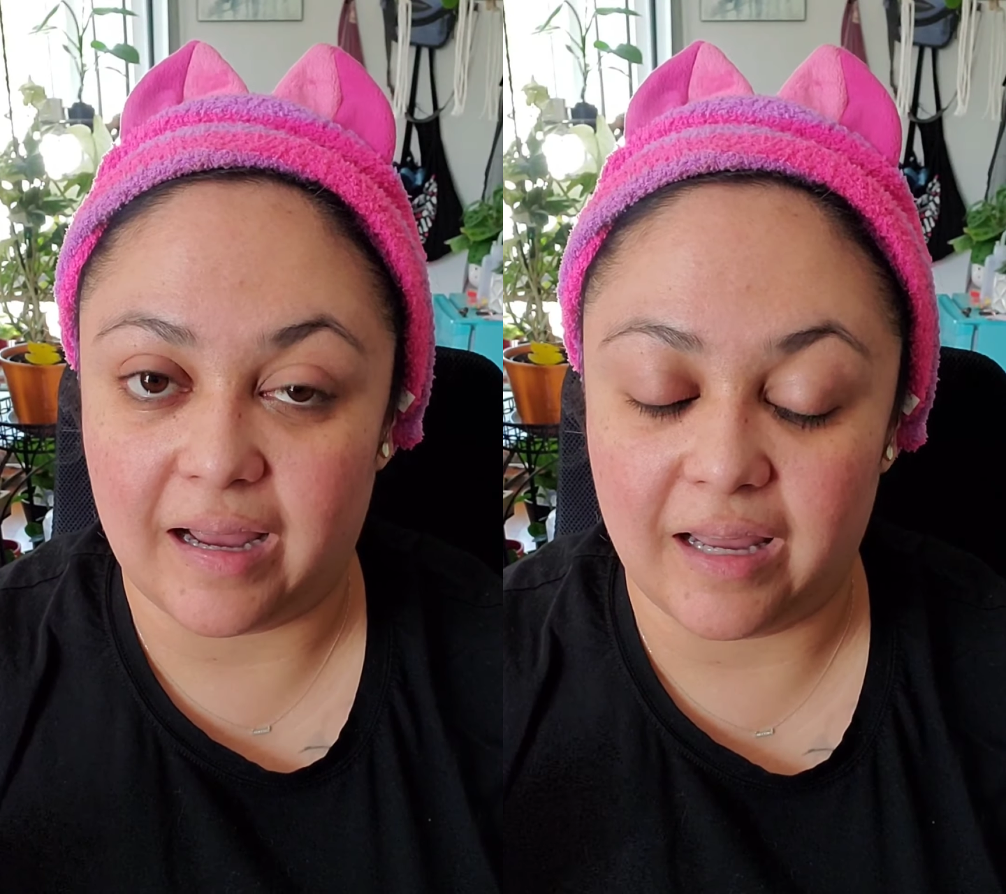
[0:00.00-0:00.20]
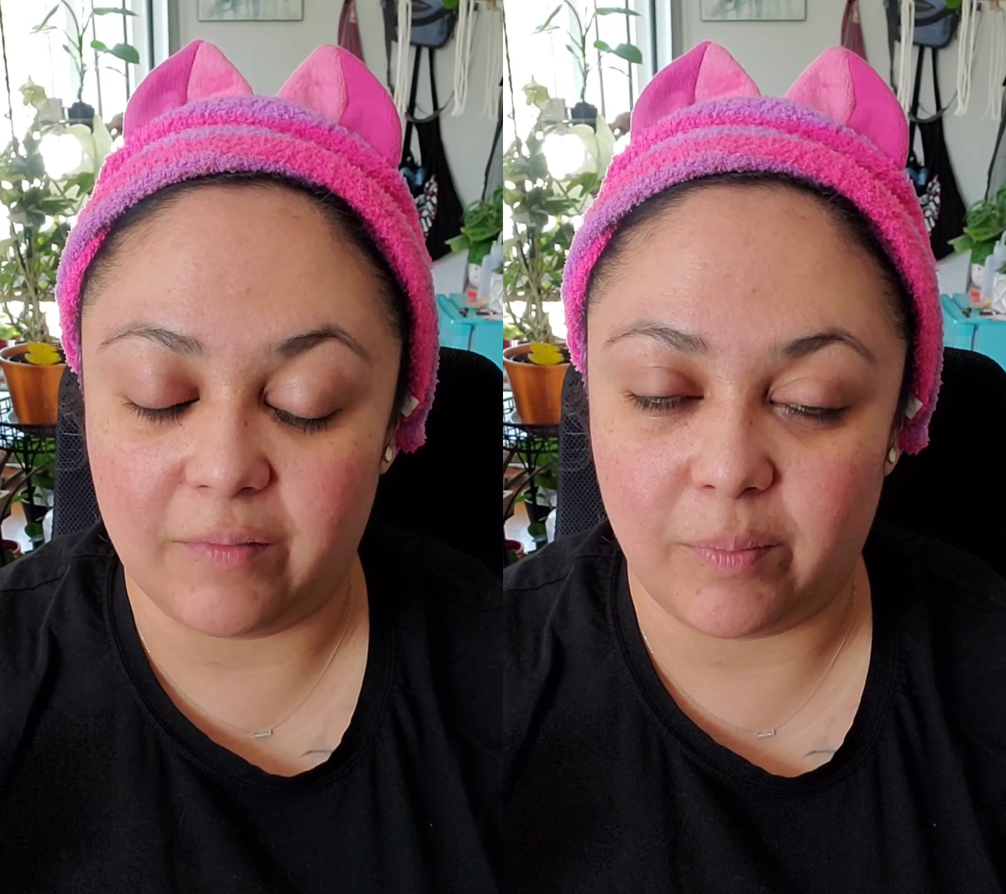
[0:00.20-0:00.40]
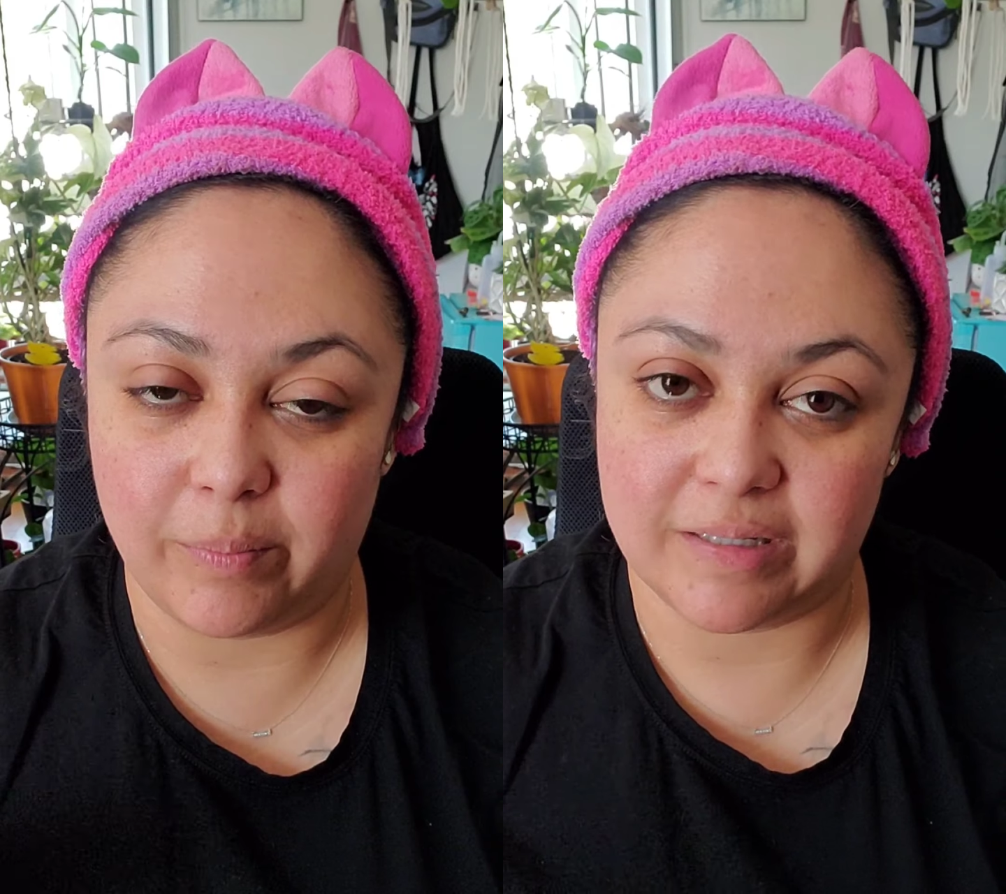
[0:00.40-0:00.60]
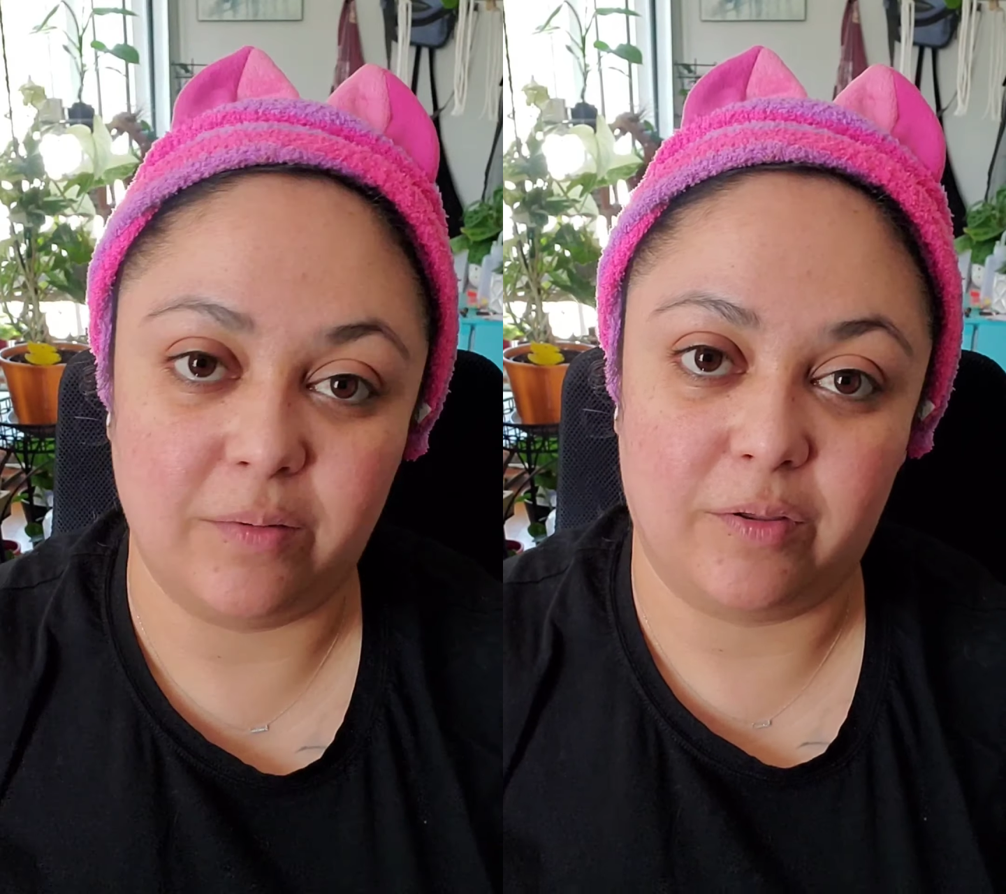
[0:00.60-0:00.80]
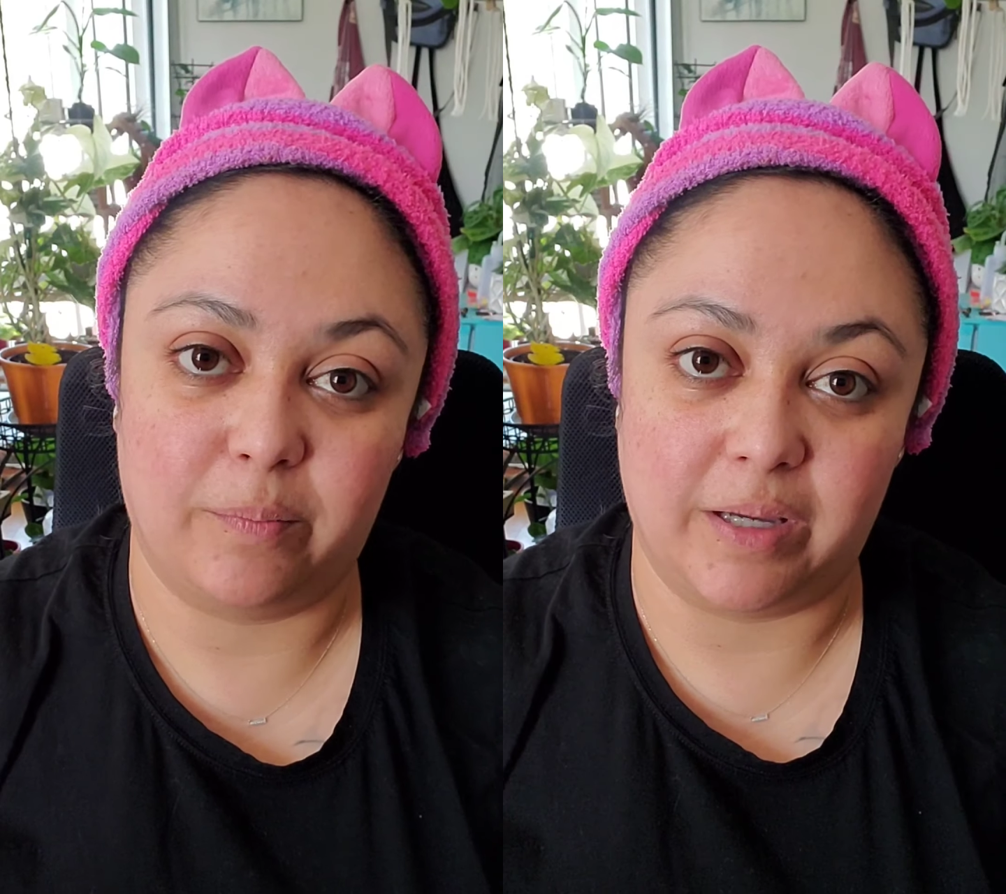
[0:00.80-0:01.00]
I've been
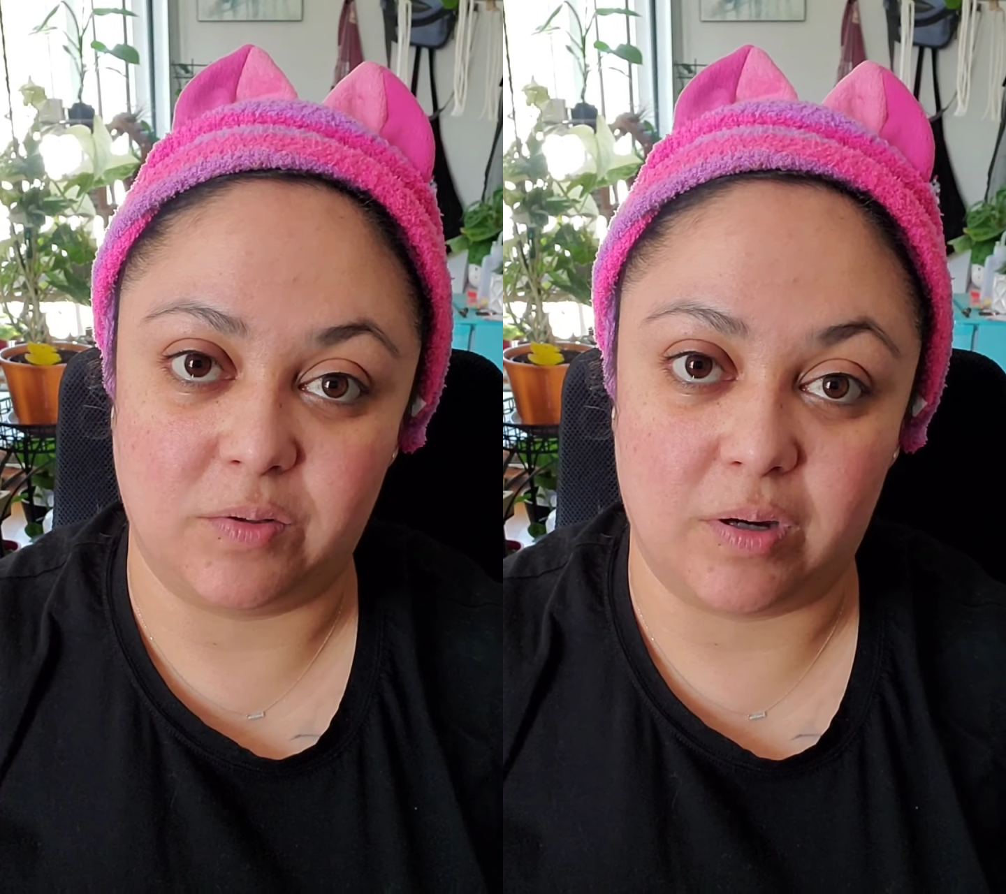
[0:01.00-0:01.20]
messing with my